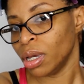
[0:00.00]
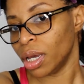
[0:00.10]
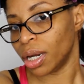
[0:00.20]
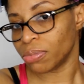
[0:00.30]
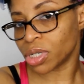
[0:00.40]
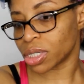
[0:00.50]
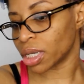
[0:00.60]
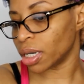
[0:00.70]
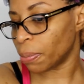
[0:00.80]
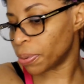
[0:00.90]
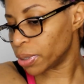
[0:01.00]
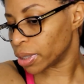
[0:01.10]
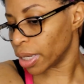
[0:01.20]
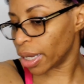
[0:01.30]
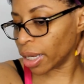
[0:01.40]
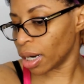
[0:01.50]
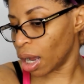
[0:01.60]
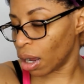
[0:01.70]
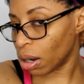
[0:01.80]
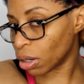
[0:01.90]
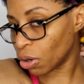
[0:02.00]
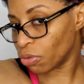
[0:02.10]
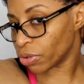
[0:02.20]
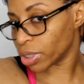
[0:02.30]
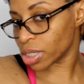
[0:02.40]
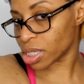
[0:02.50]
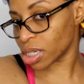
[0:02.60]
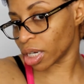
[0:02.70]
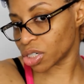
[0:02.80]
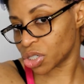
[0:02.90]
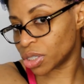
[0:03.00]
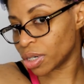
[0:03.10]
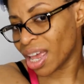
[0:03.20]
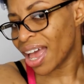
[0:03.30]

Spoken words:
and I'm just going to put that all over this section.